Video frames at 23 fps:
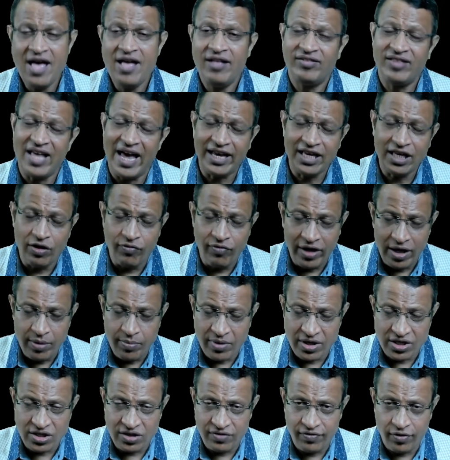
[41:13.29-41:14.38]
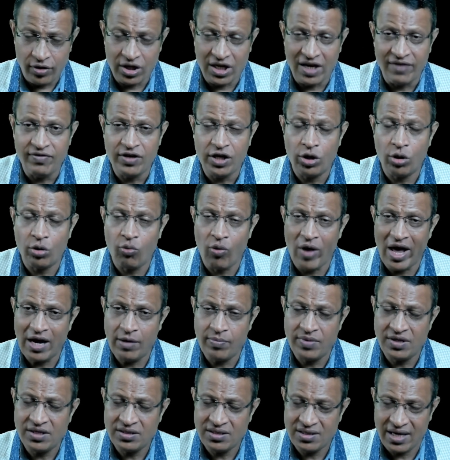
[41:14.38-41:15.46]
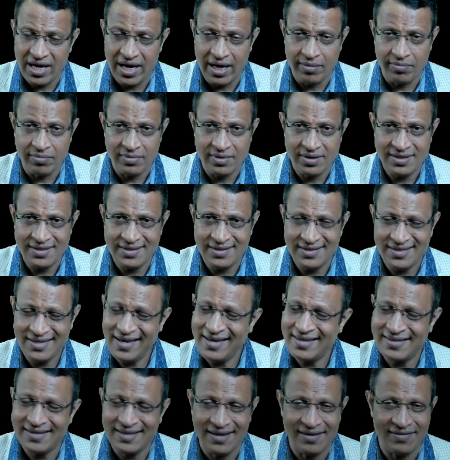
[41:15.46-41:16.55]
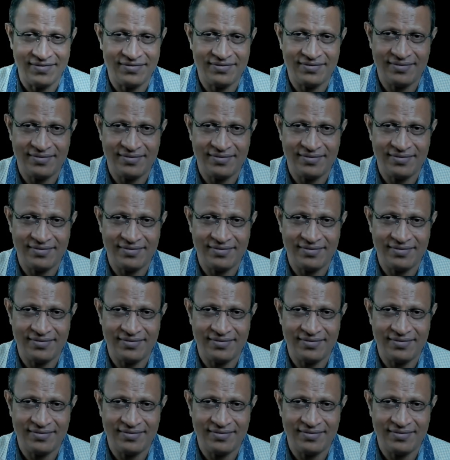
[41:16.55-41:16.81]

Thank you very much for giving your valuable time. Stay safe.